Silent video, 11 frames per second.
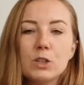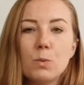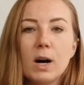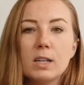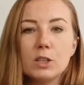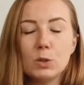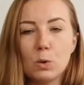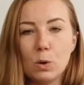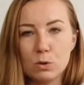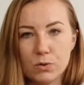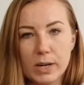one you
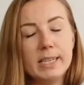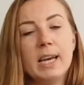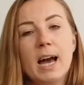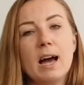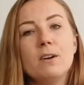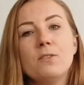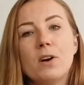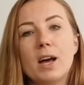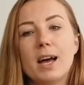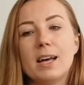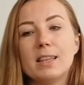already have,
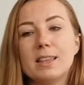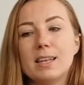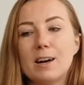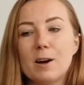and